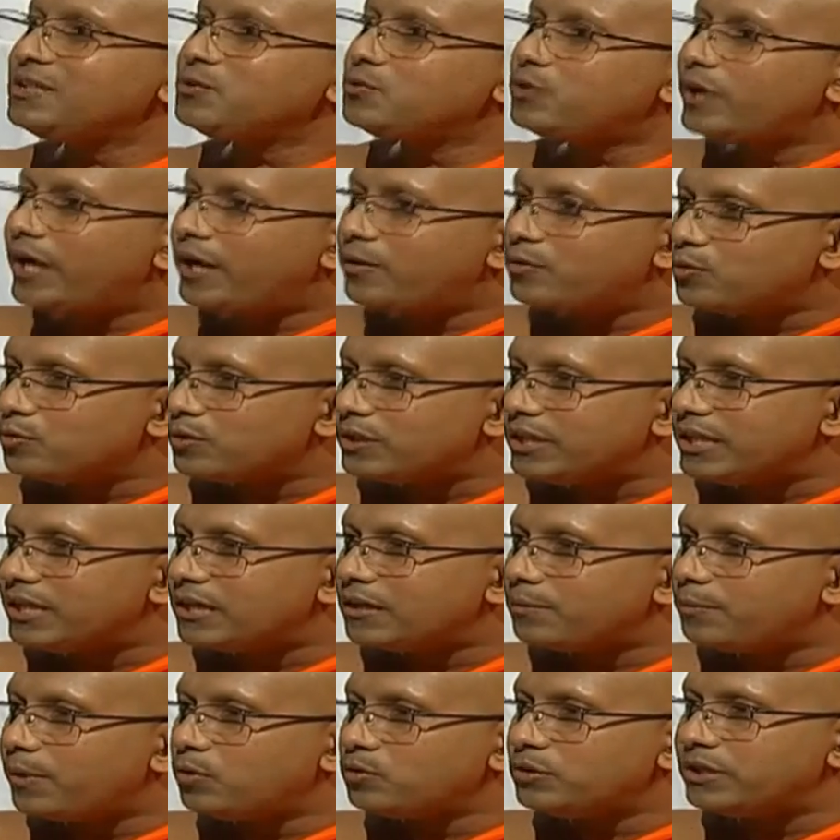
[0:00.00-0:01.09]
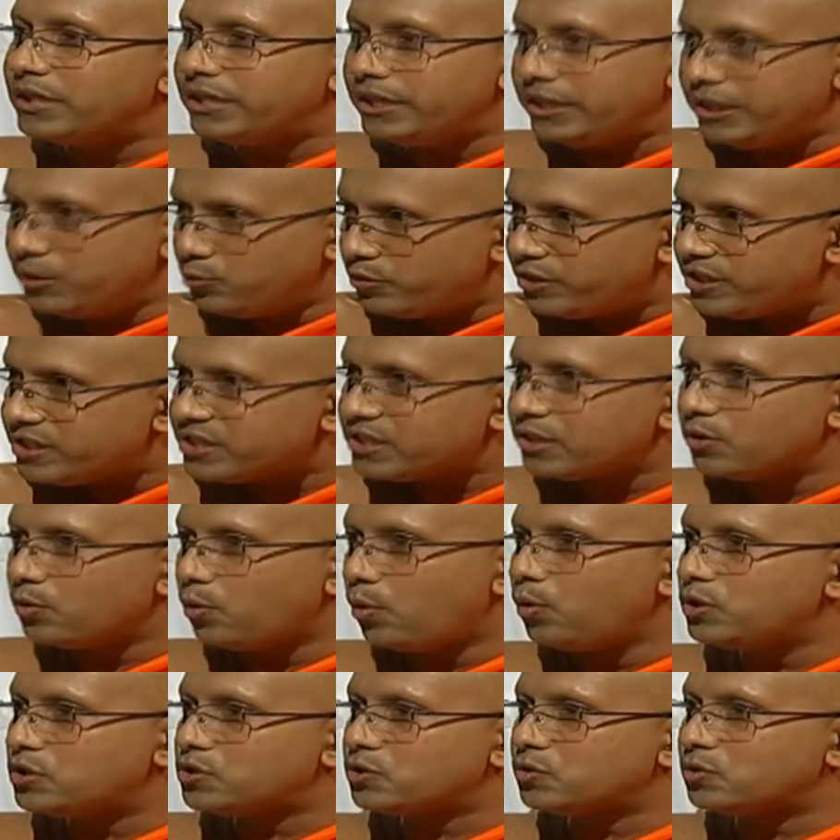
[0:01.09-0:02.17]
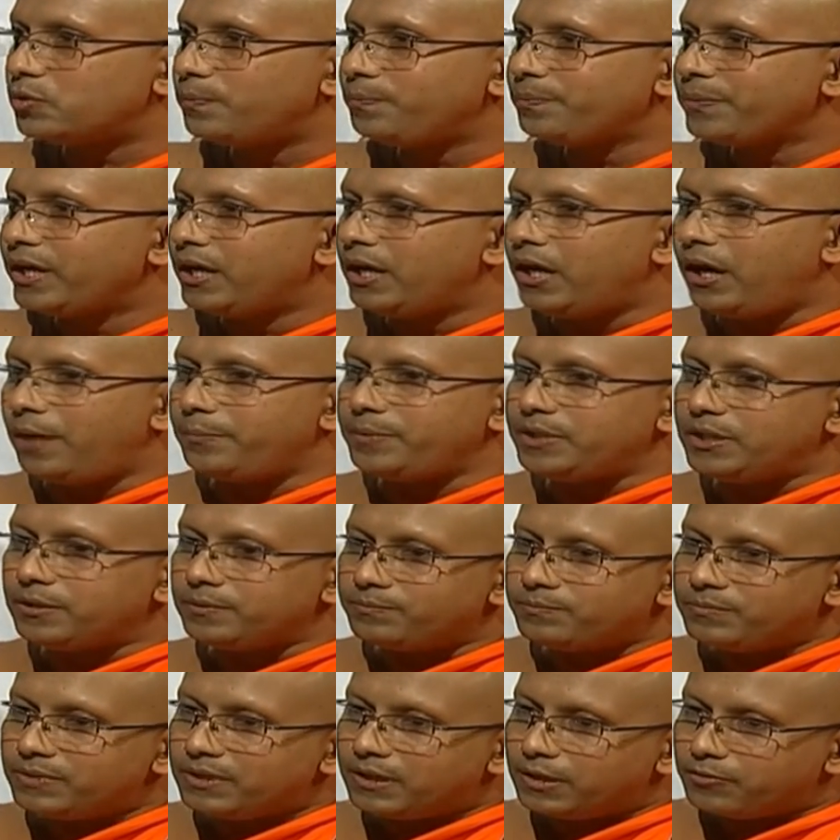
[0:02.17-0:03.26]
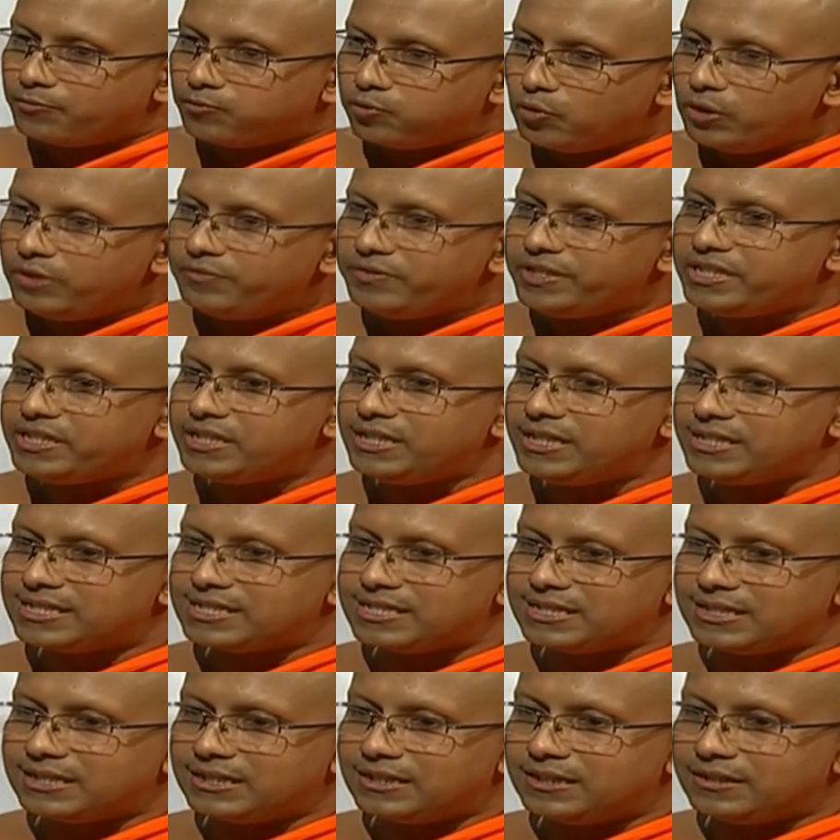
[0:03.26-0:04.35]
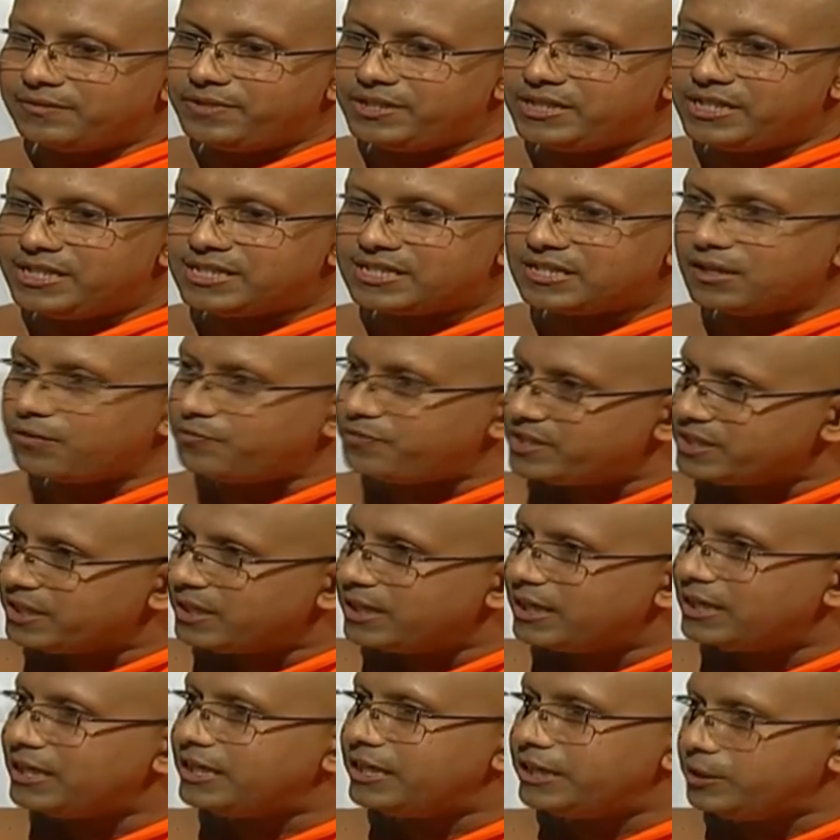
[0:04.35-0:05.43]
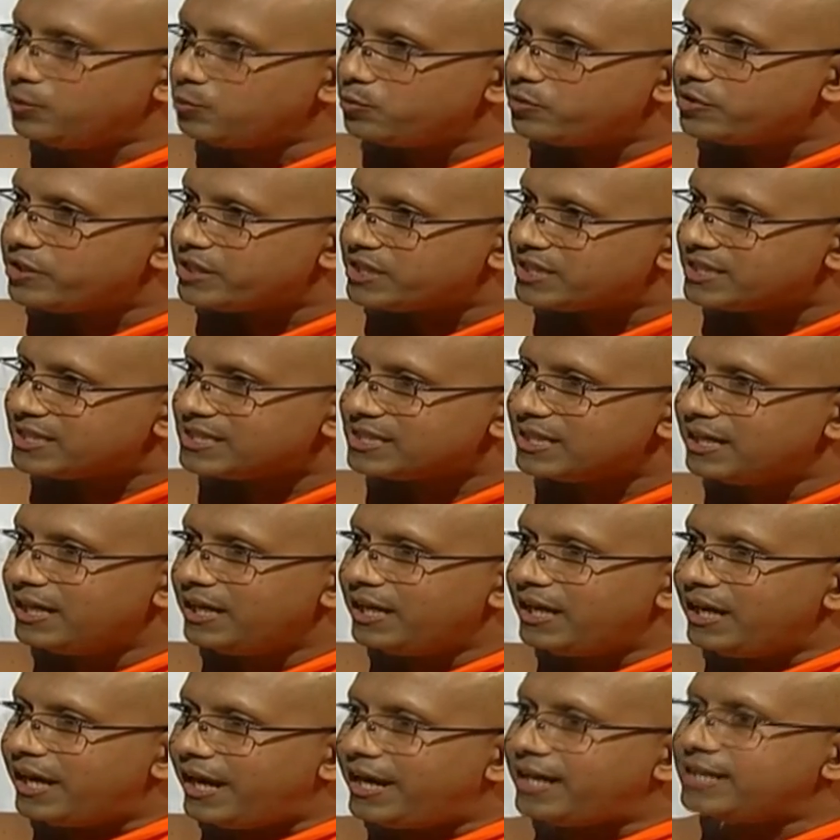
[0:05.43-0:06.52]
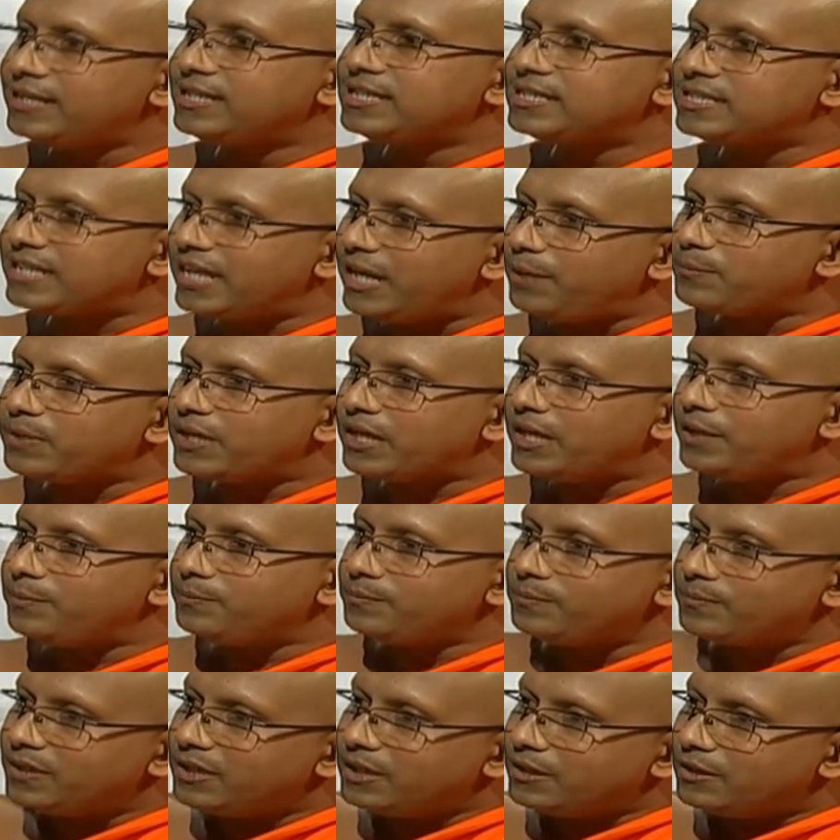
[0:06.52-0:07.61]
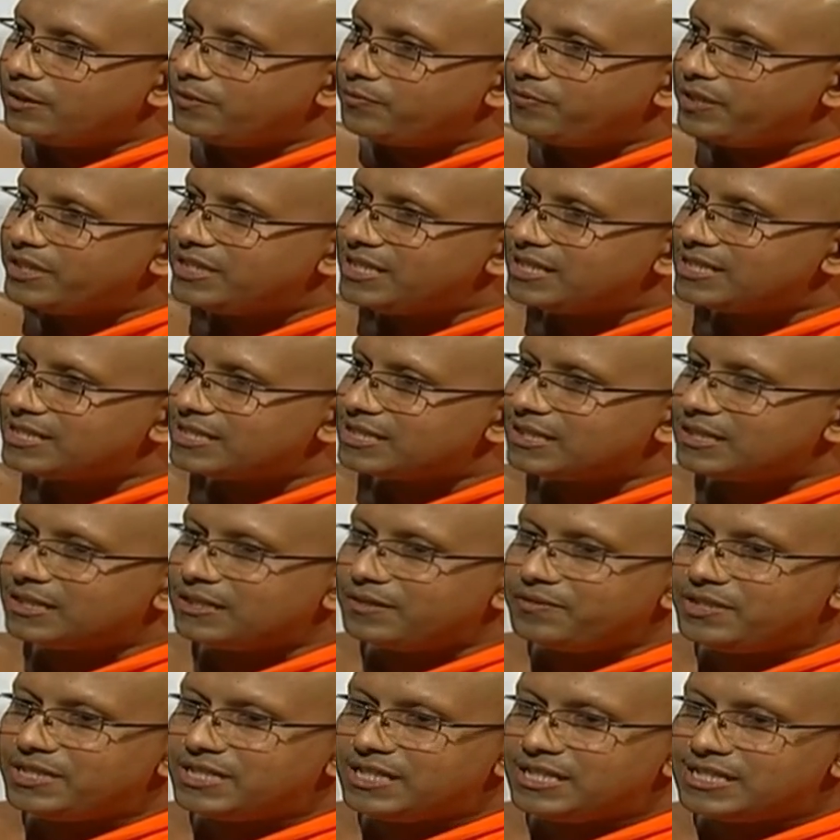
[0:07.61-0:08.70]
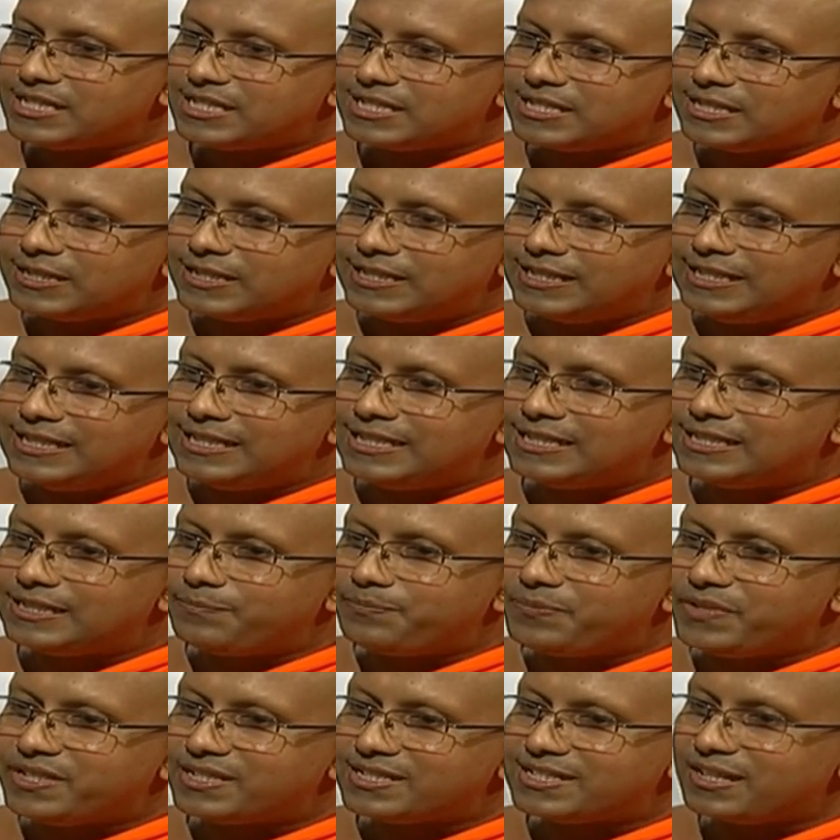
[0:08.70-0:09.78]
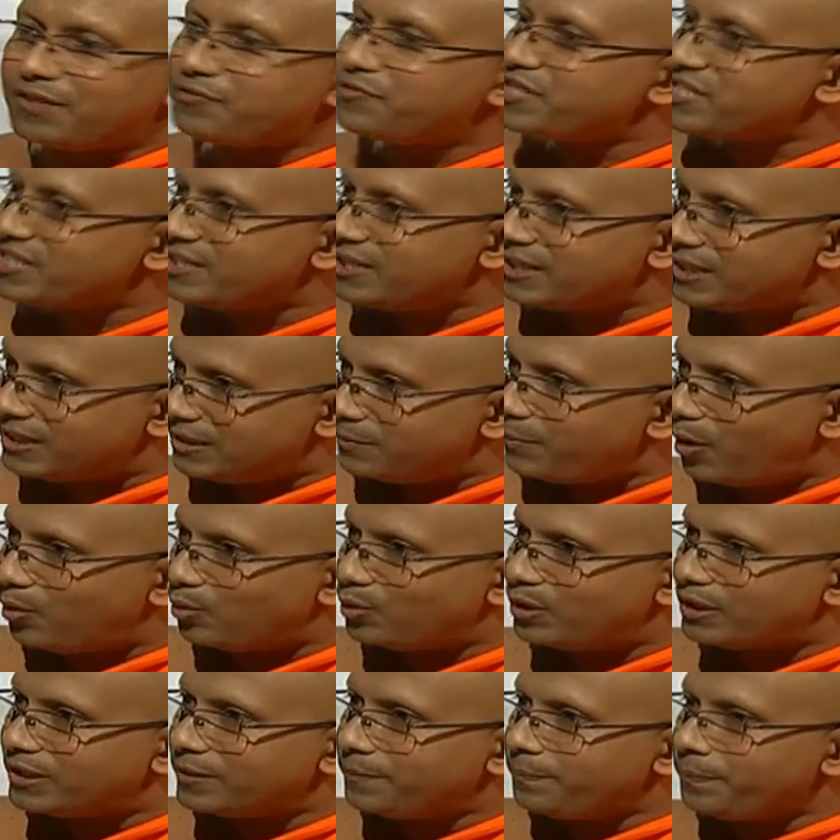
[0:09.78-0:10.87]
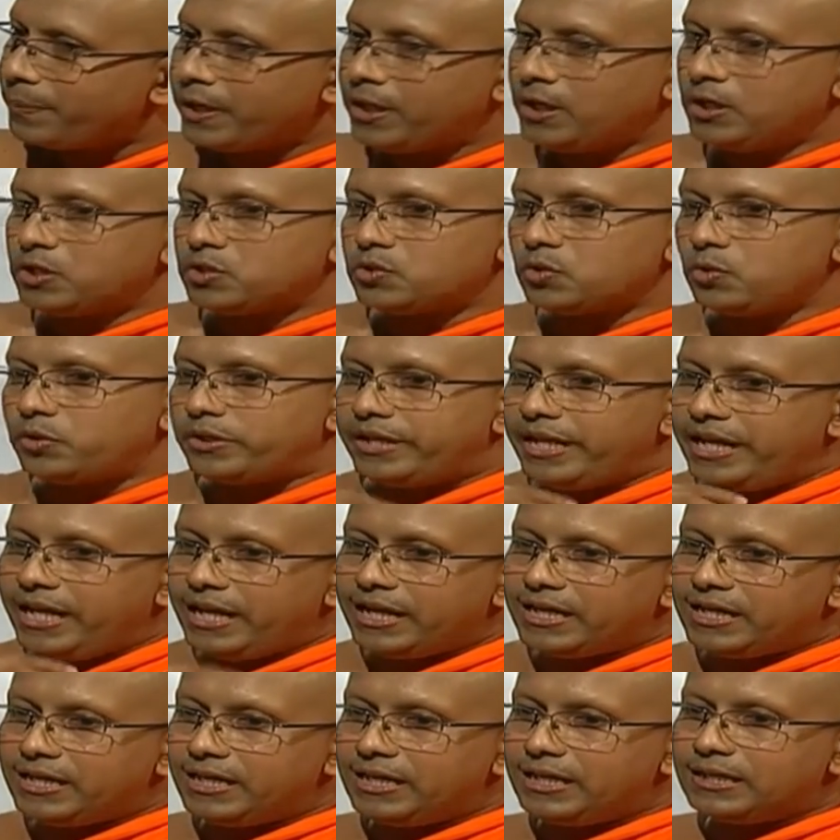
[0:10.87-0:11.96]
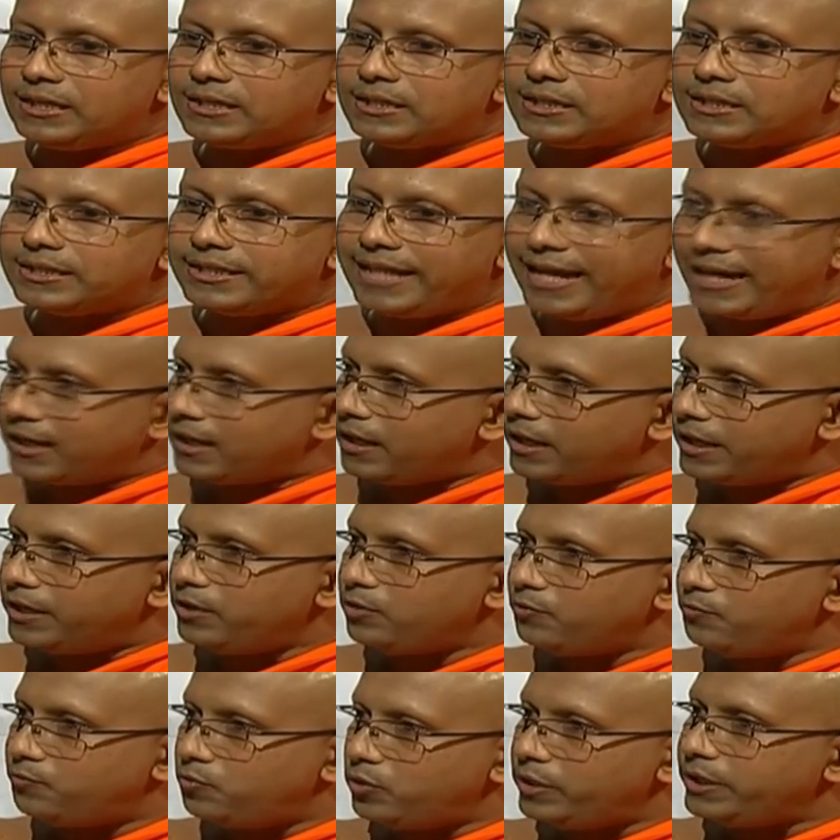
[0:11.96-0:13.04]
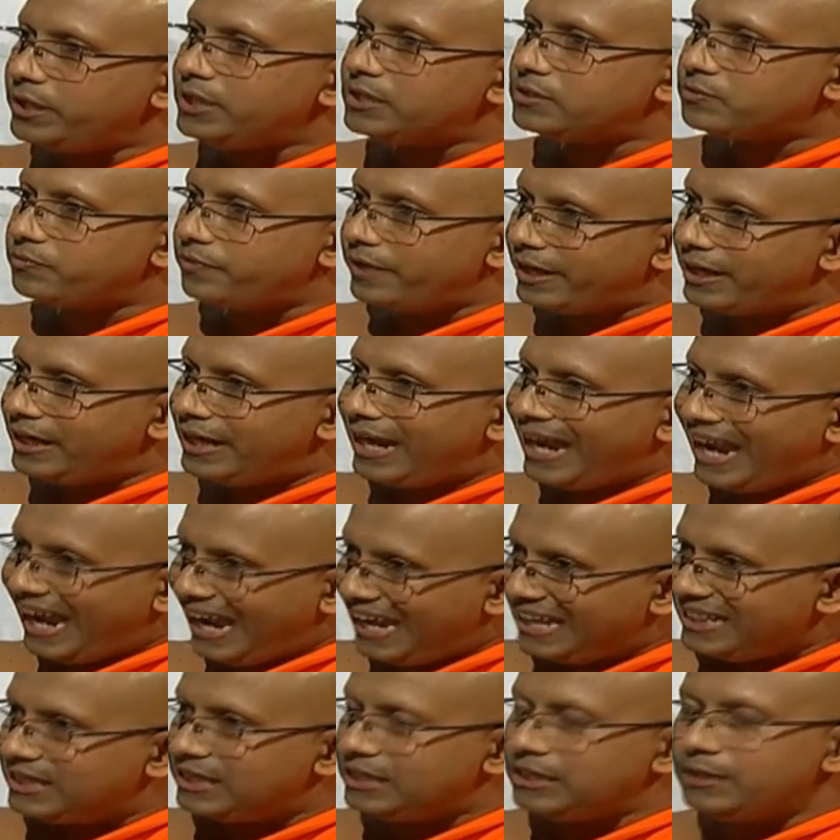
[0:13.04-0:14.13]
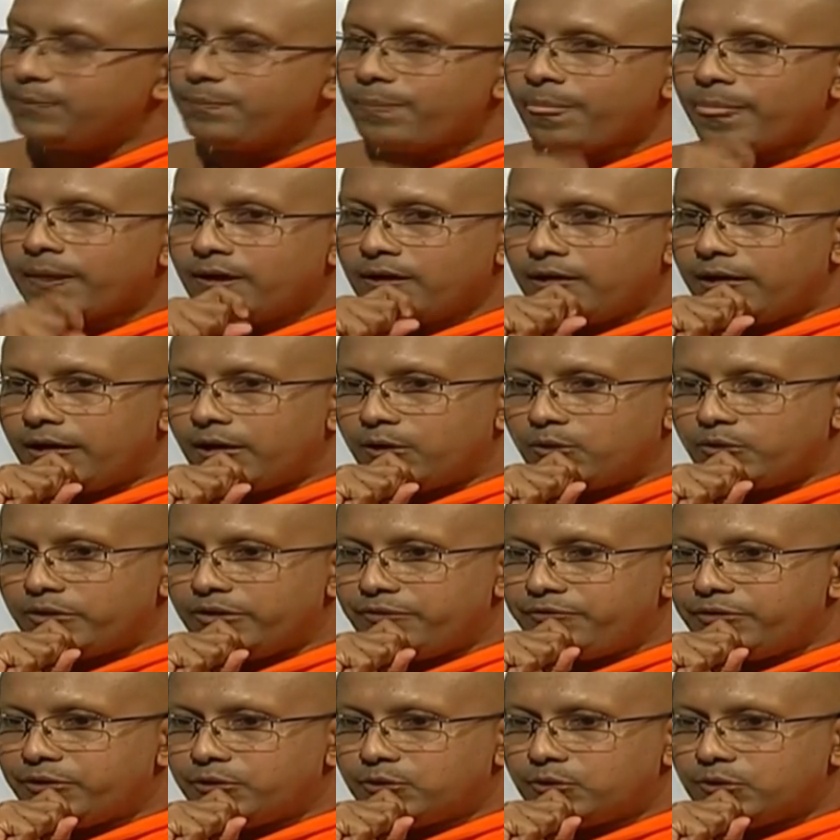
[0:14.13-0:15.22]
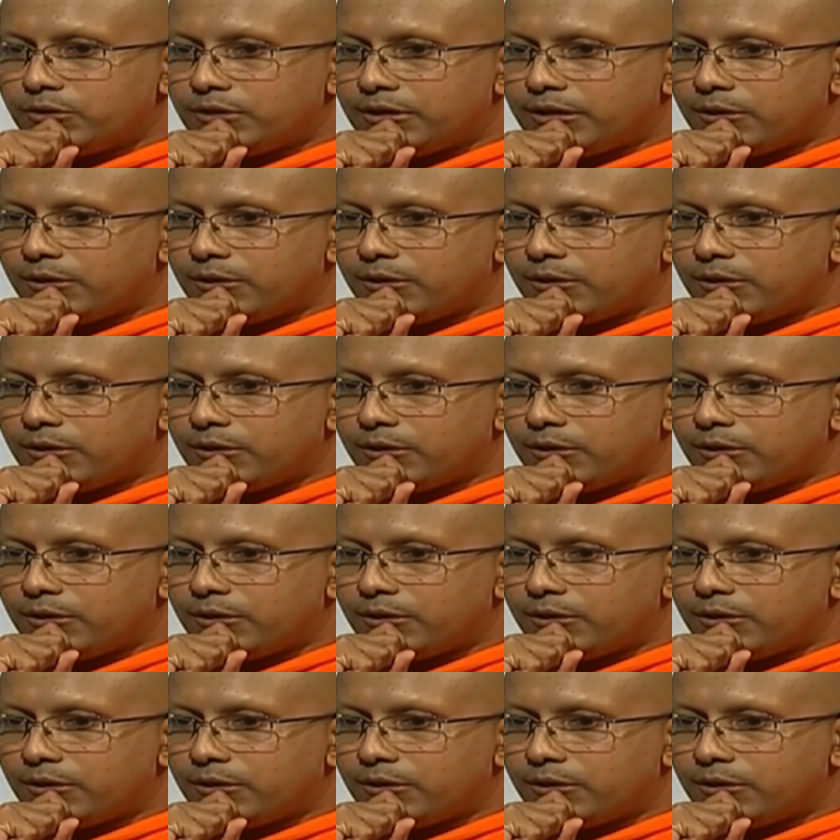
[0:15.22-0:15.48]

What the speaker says: you have to think about the nutrition also. I mean the food which is sufficiently nutritious, and at the same time which is in the sufficient amount. So taking that kind of food is very healthy. Now, if you